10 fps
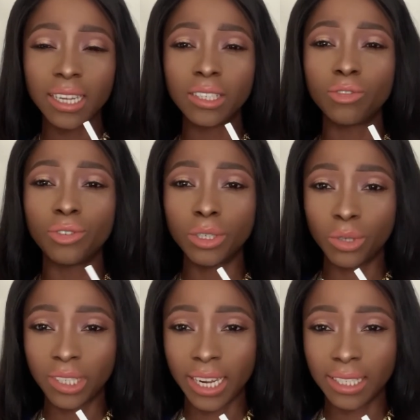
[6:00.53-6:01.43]
it's real
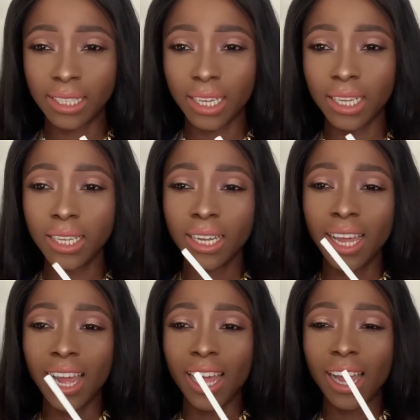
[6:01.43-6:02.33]
sexy,
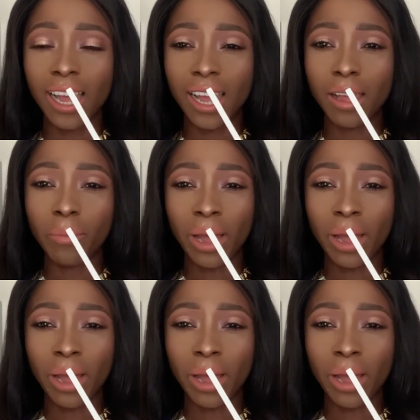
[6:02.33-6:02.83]
and